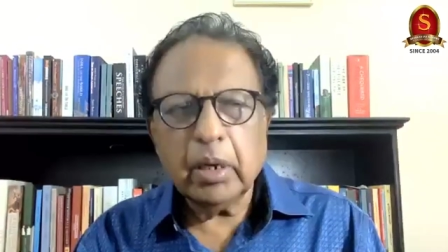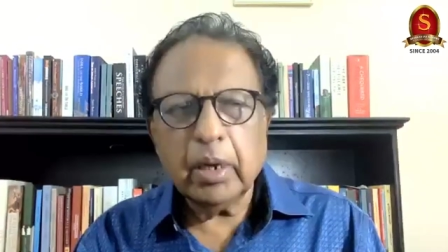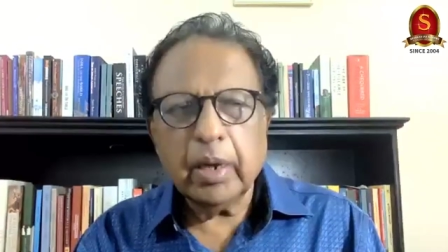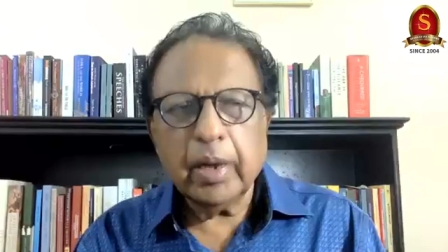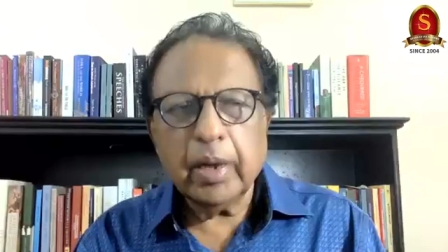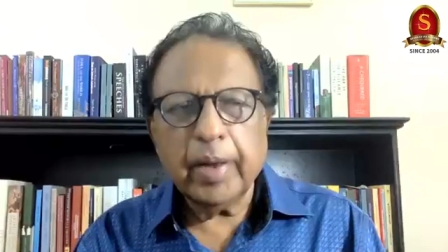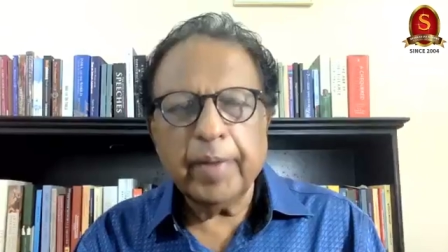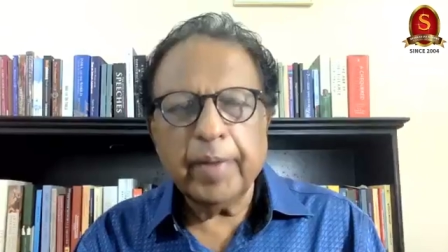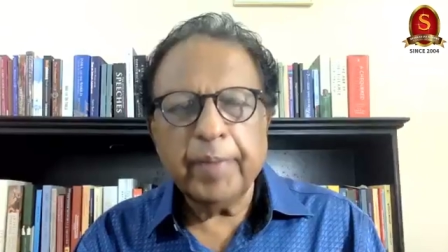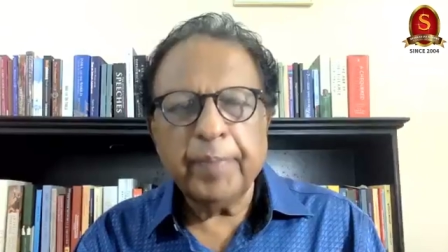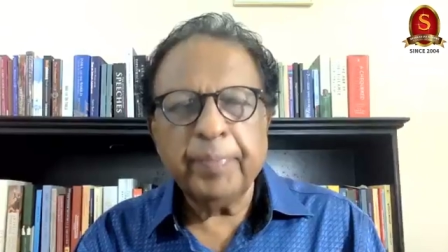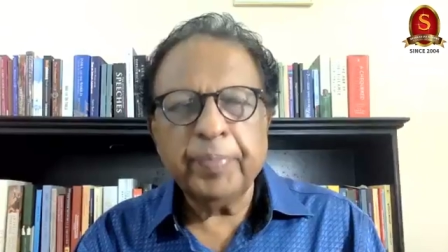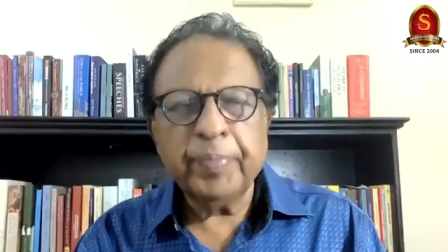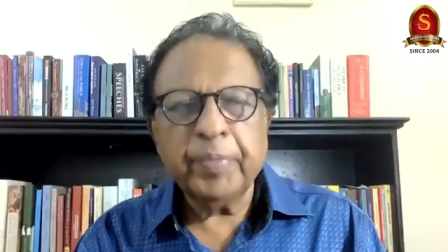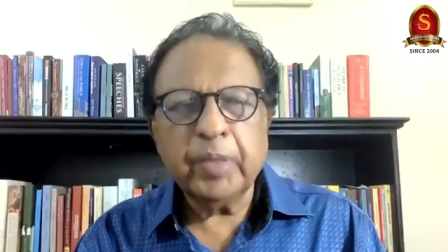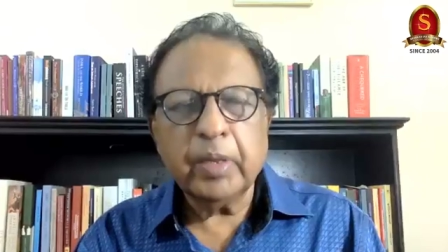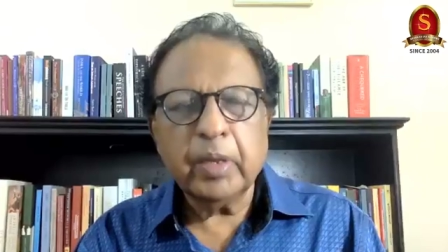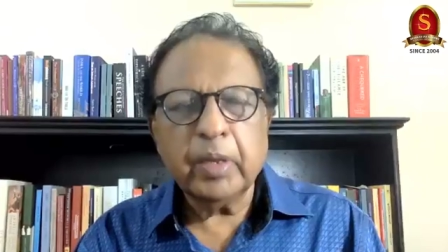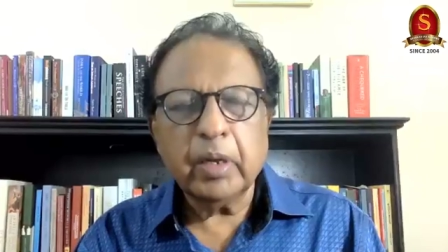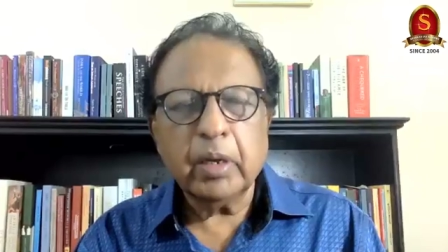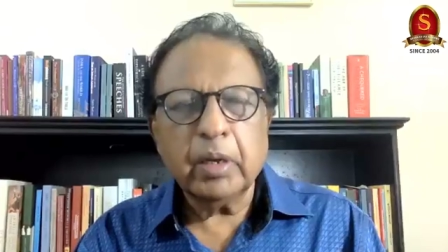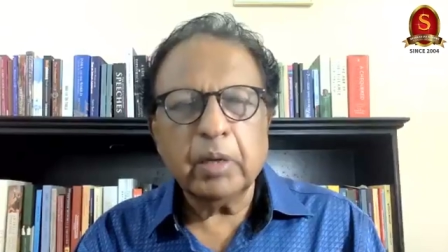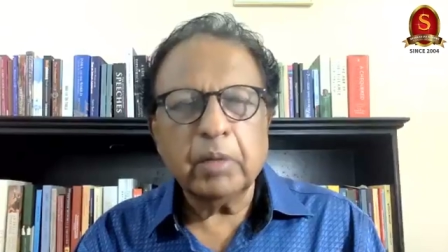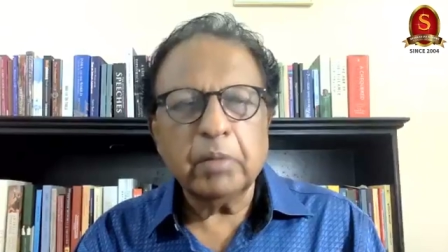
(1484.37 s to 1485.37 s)
Um,
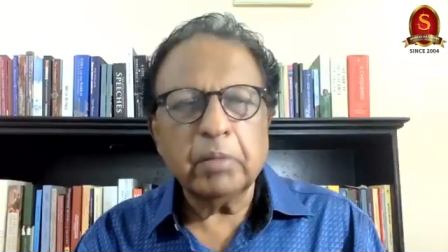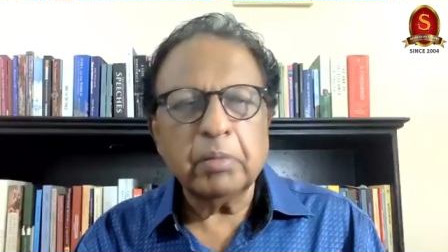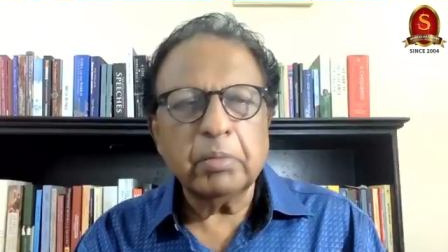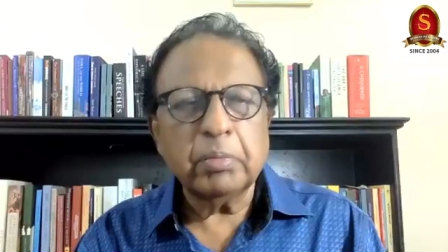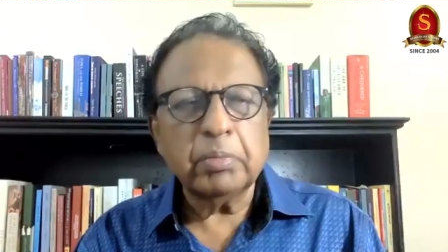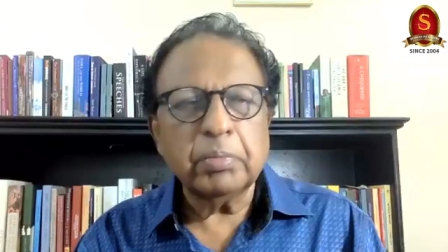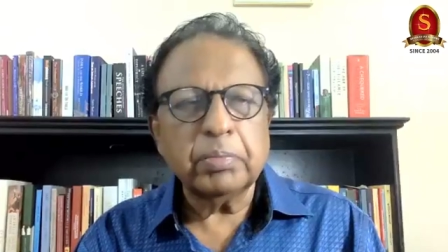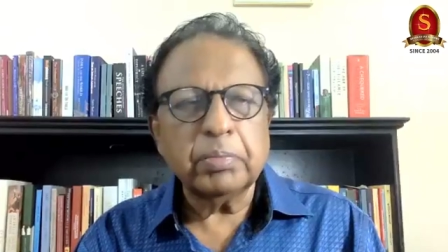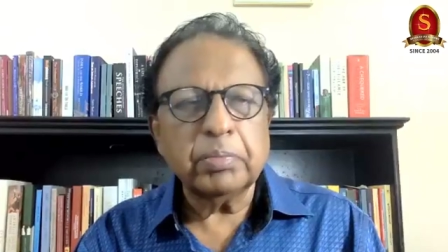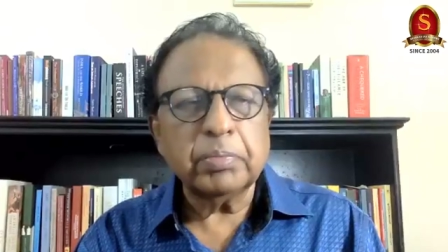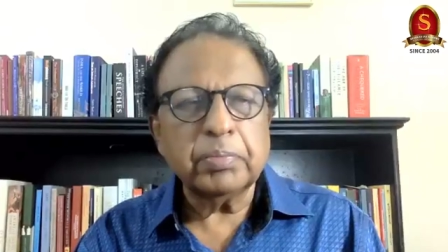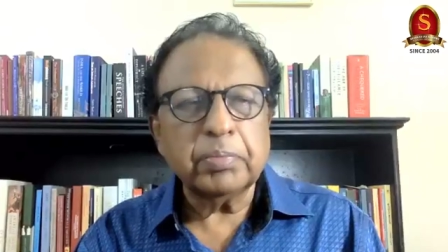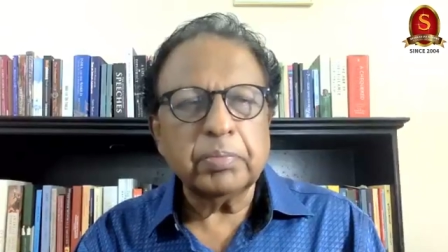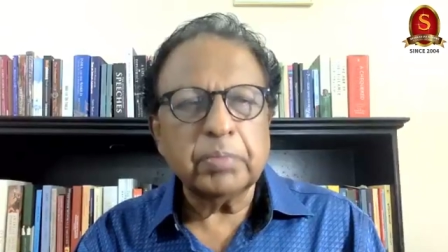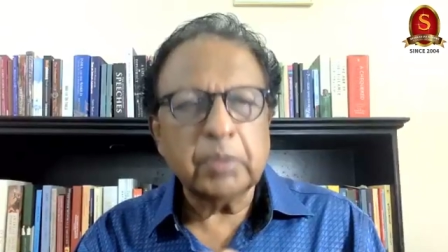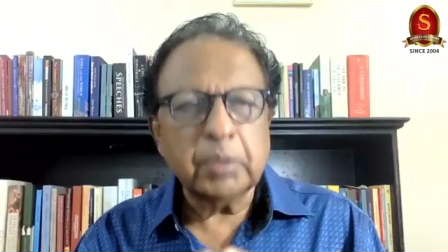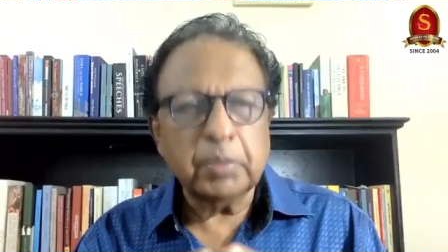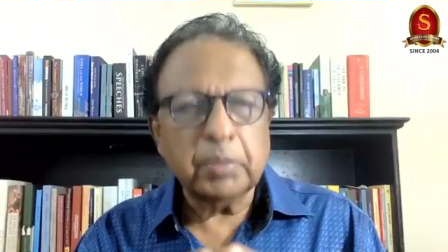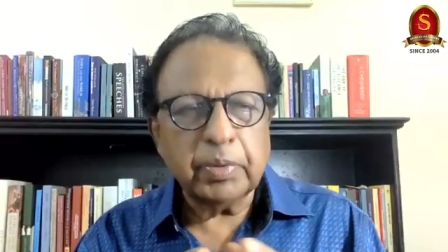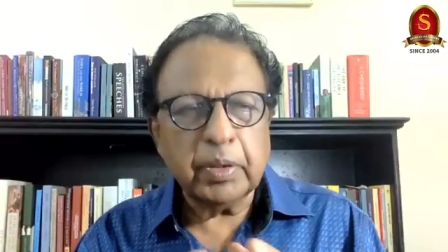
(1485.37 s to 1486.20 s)
uh, the,